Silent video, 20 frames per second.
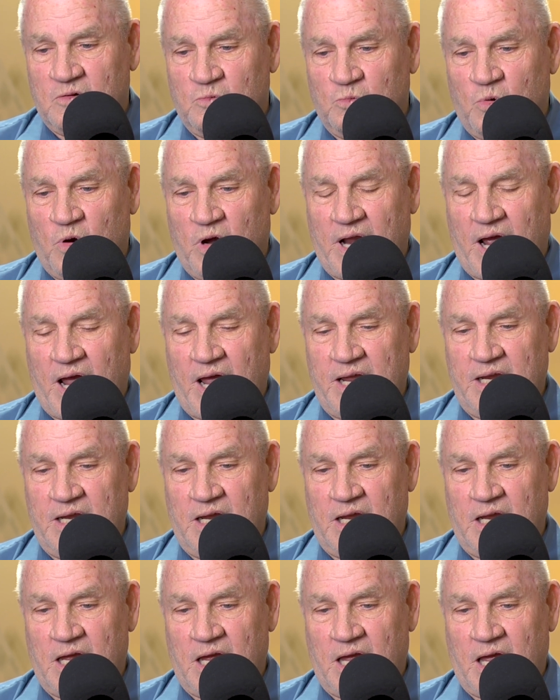what
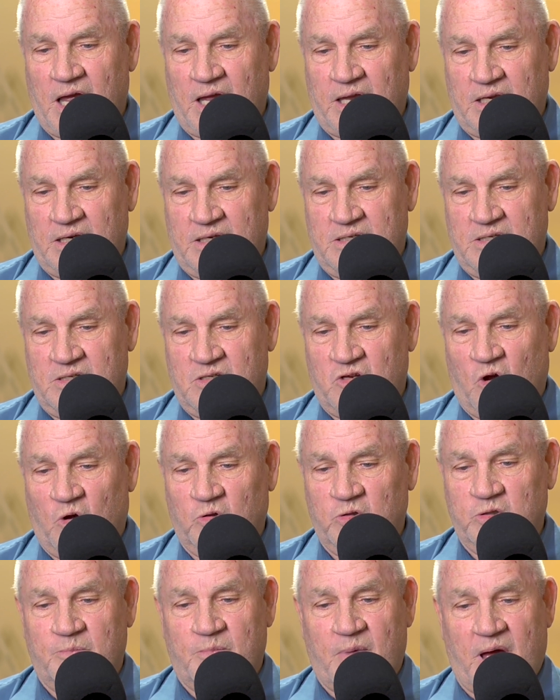I, I
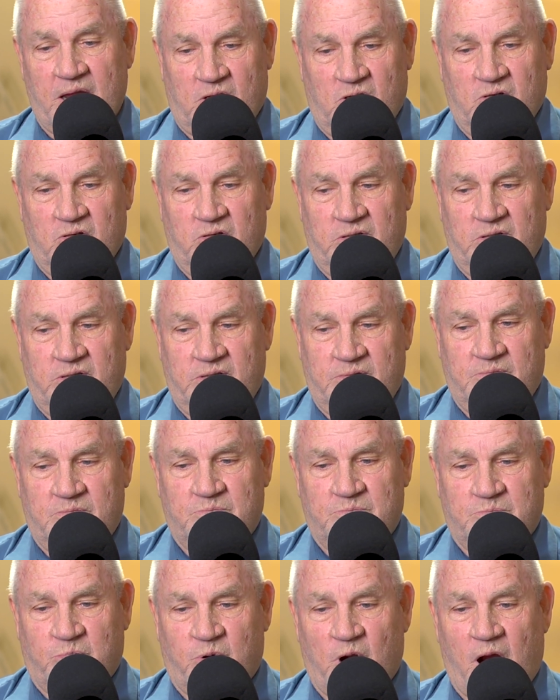told him I could
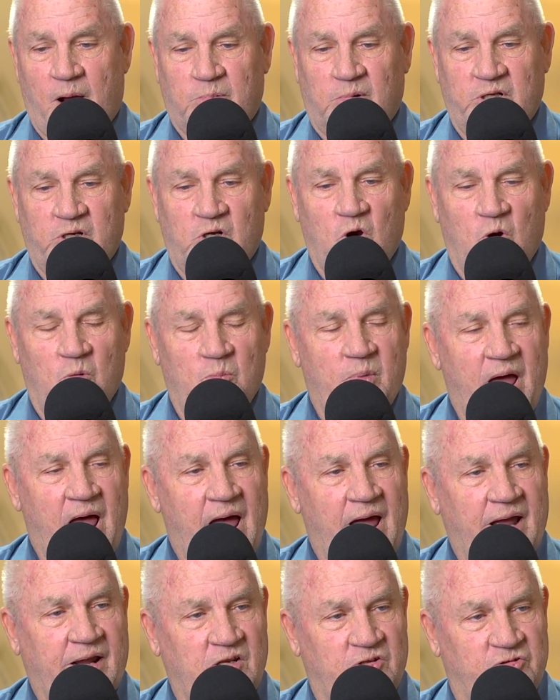probably go
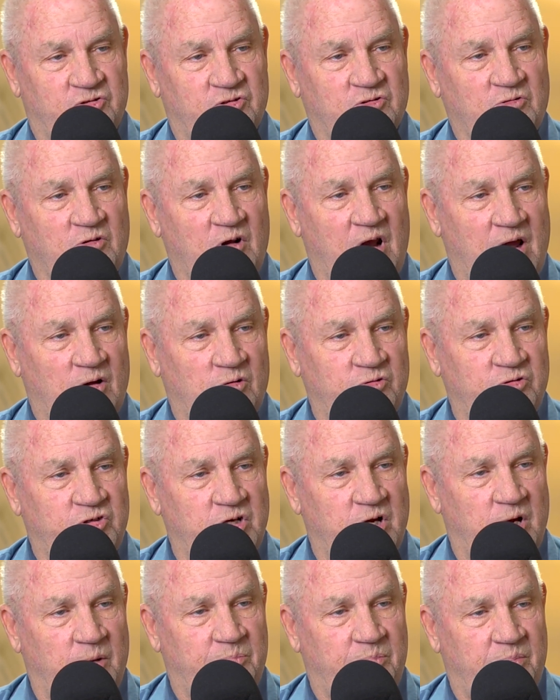back and scrounge
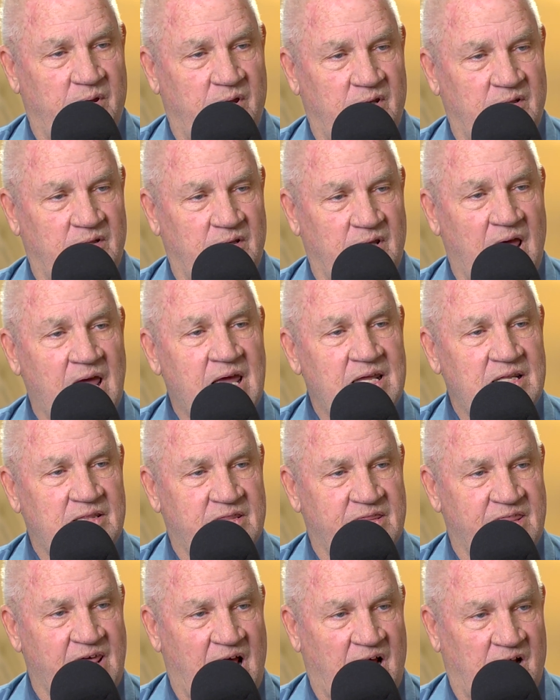up
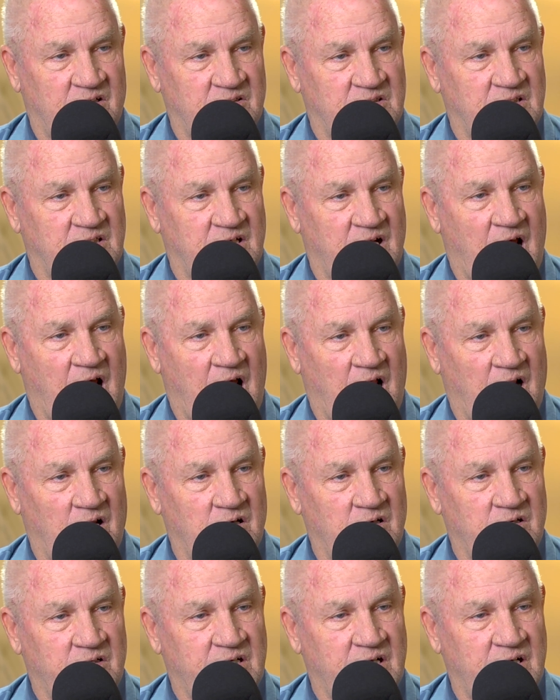
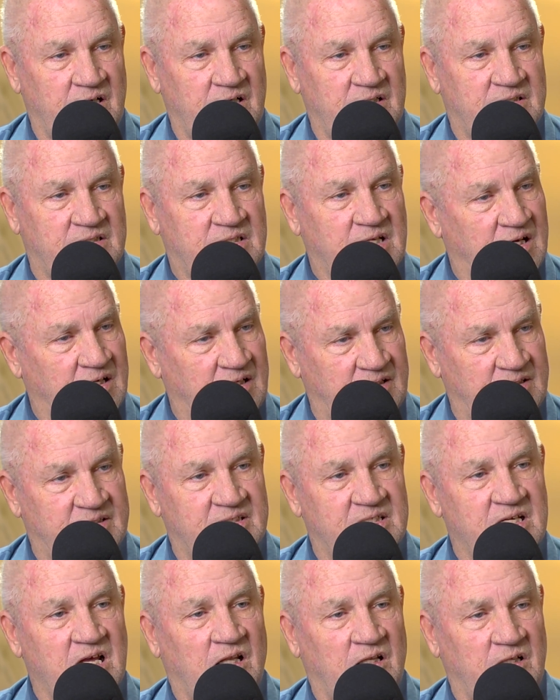$8,000 and he said he'd
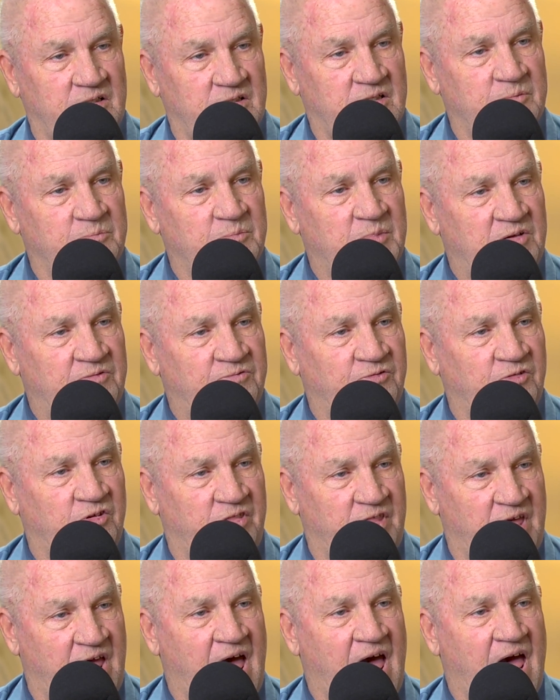sell it to me for
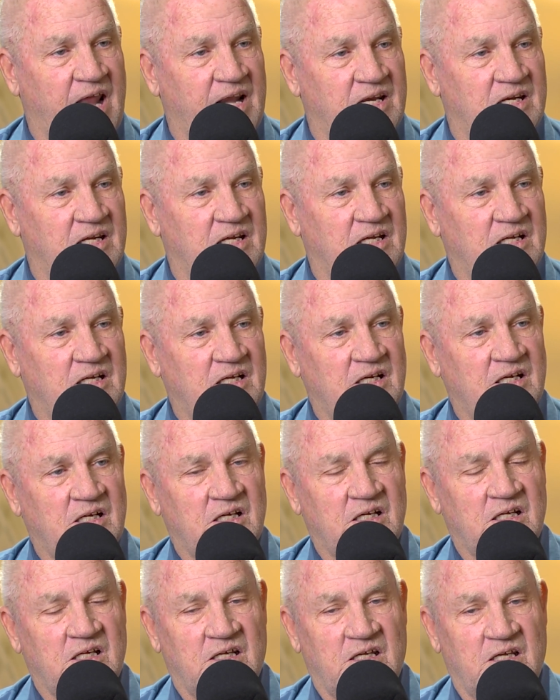that.
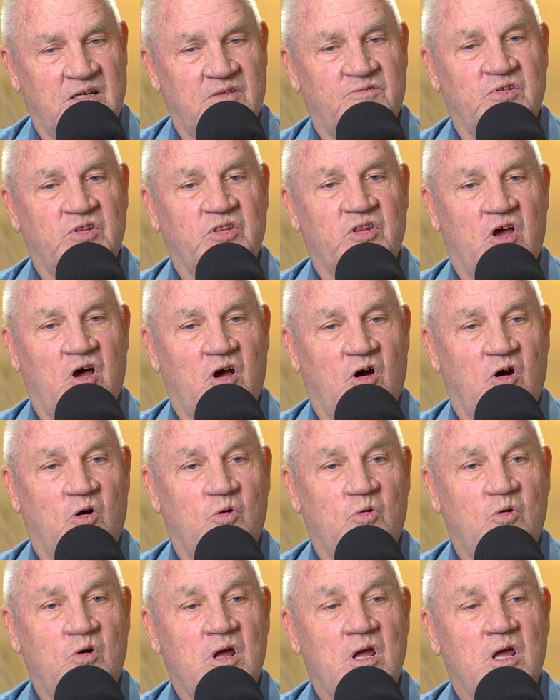Even
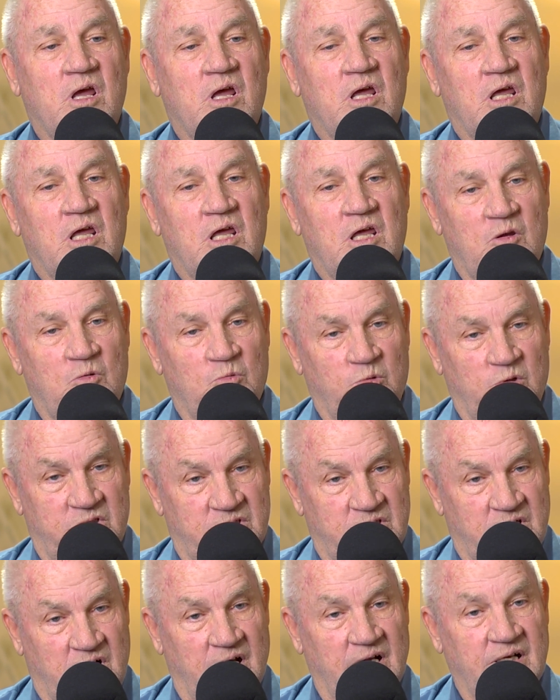though he
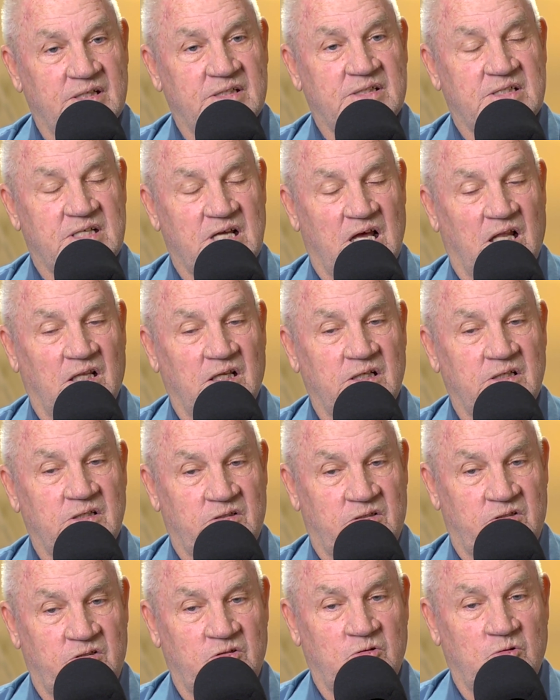was going to sell it
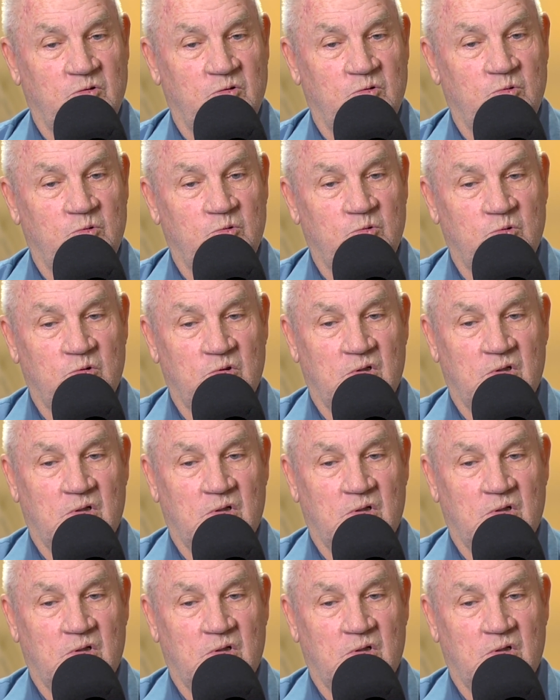to